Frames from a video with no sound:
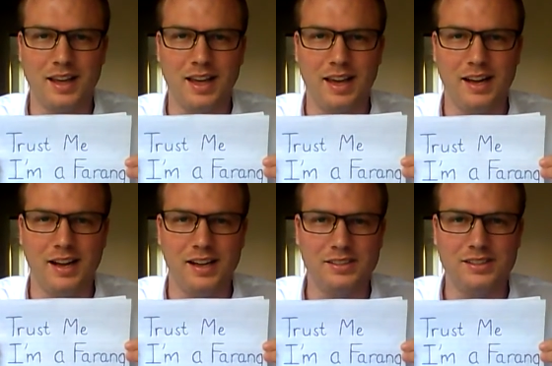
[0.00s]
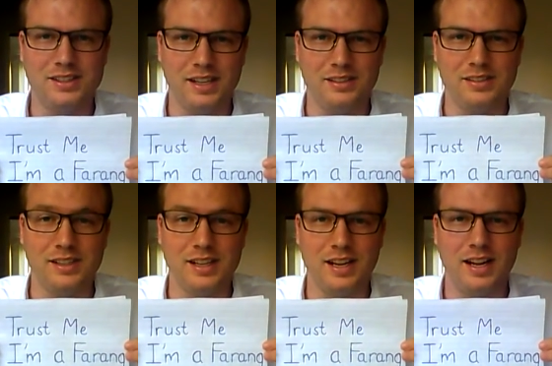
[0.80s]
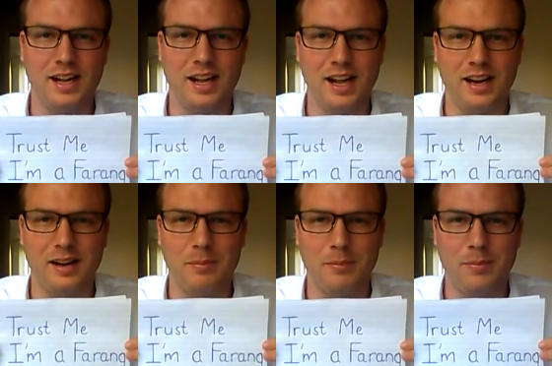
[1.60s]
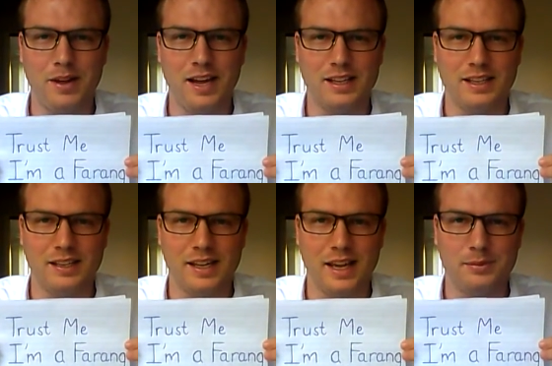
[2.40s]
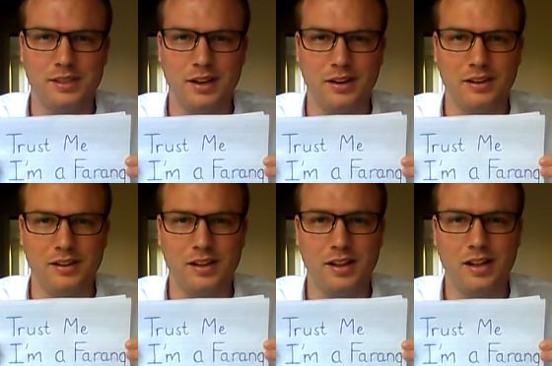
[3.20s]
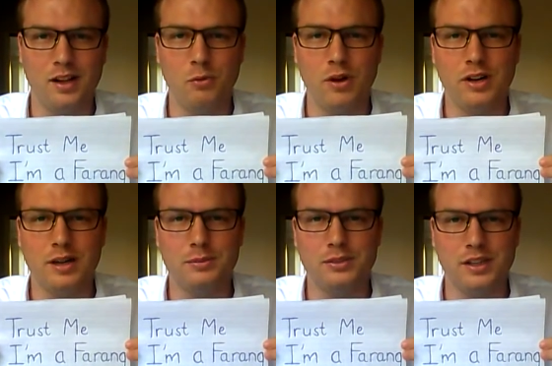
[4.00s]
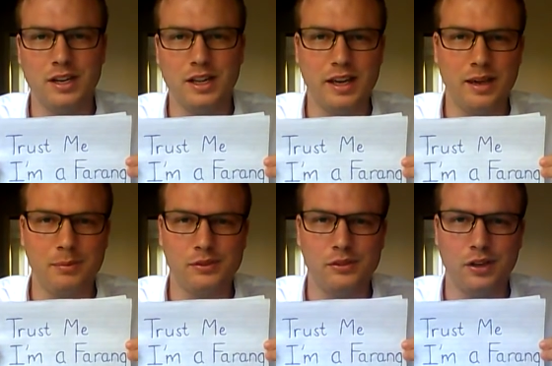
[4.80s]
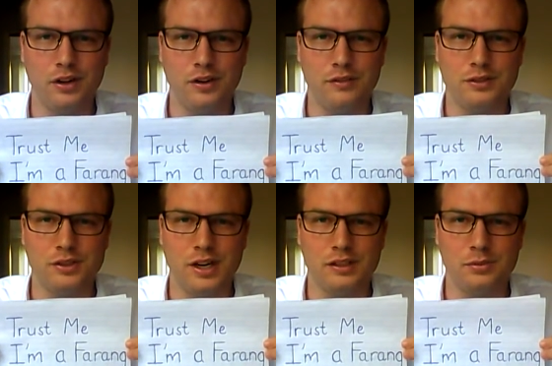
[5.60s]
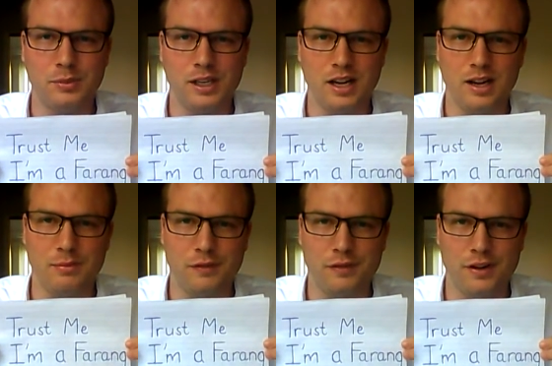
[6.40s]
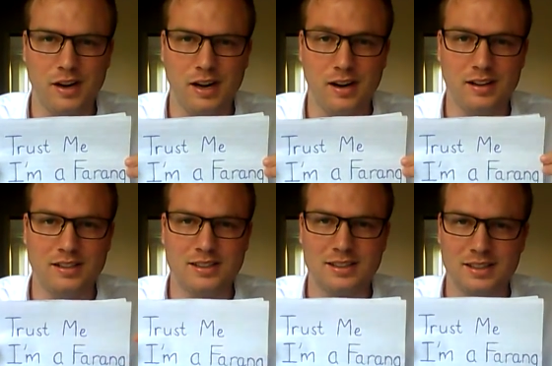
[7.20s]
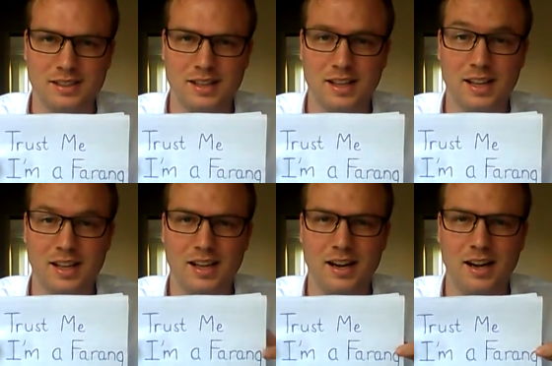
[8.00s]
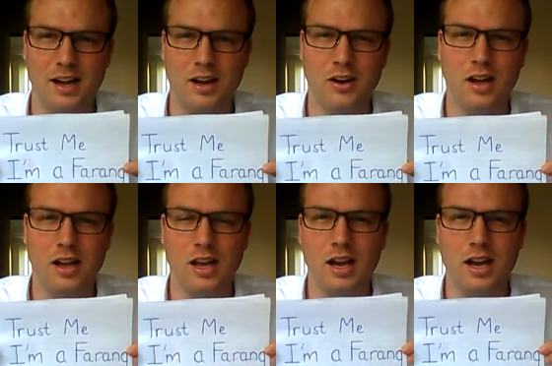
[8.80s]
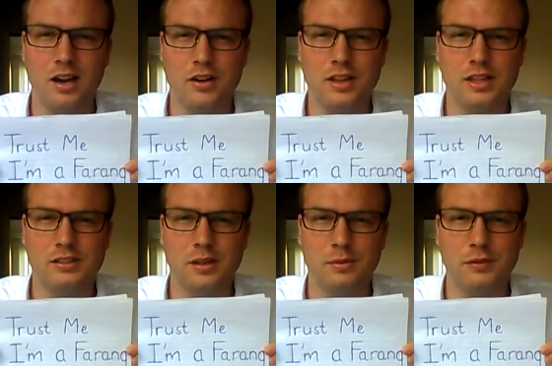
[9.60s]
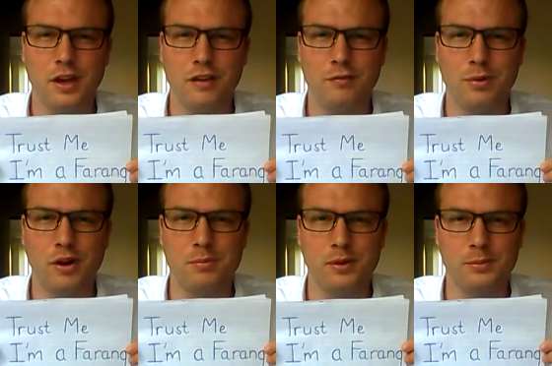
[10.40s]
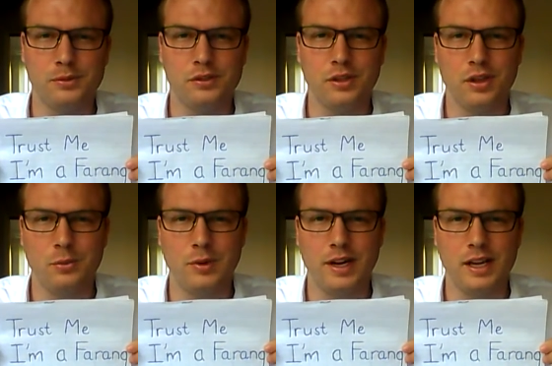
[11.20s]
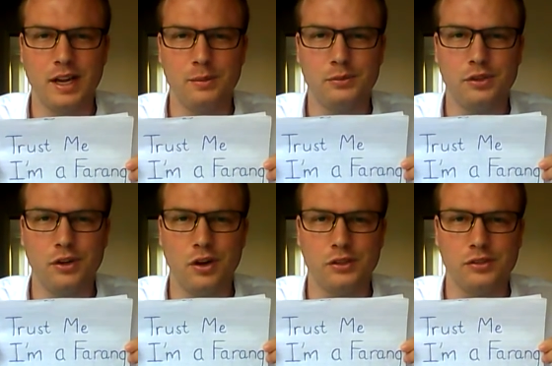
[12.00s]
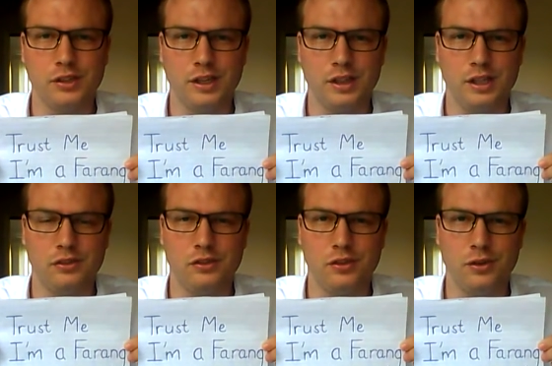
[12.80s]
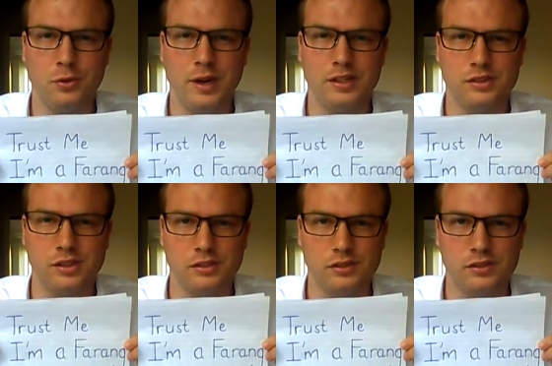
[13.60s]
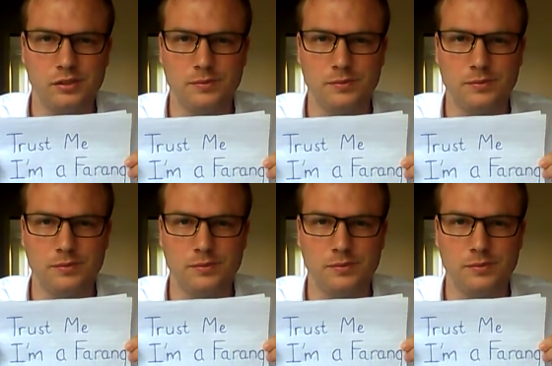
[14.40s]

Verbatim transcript: Hey guys, Jason here, and I'm back in Cape Town. Welcome to another episode of Trust Me, I'm a Farang. Now, I know that some of you have problems when it comes to answering these two questions.